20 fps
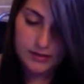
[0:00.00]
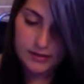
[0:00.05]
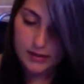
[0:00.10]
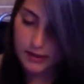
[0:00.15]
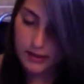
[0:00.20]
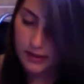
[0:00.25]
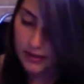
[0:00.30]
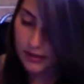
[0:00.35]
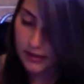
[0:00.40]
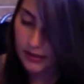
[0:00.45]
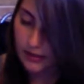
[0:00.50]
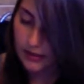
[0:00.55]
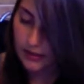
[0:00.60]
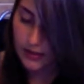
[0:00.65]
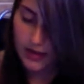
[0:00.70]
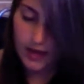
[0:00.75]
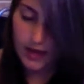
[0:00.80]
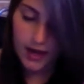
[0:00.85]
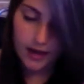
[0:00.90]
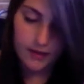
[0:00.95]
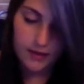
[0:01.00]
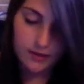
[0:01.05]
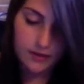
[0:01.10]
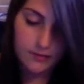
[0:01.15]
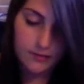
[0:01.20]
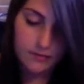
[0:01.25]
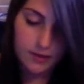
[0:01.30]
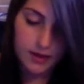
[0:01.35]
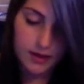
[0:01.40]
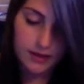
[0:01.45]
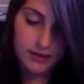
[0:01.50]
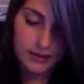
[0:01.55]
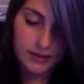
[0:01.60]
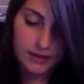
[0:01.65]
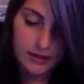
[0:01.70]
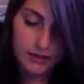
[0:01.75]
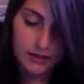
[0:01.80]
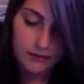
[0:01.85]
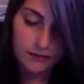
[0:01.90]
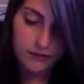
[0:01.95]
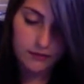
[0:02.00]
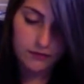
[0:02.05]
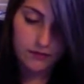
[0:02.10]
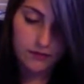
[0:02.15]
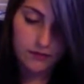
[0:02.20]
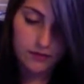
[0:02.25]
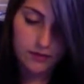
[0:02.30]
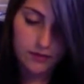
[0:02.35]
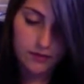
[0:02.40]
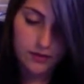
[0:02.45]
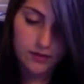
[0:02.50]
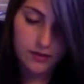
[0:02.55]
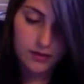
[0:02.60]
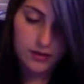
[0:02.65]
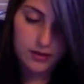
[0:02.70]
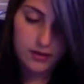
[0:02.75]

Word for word: I'm glancing at my leaf.